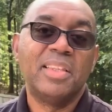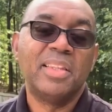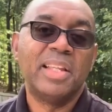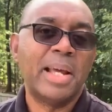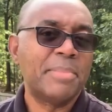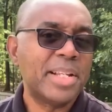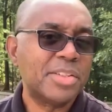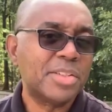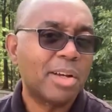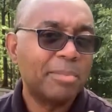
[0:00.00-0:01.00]
and I'm not
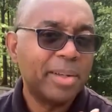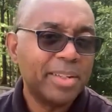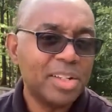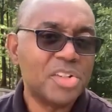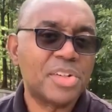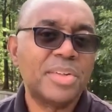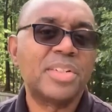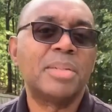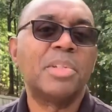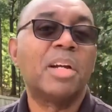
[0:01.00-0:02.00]
just talking about in church,
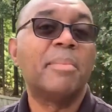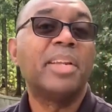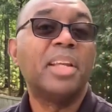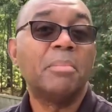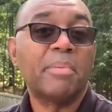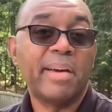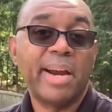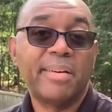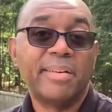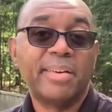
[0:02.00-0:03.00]
I'm talking about in prayer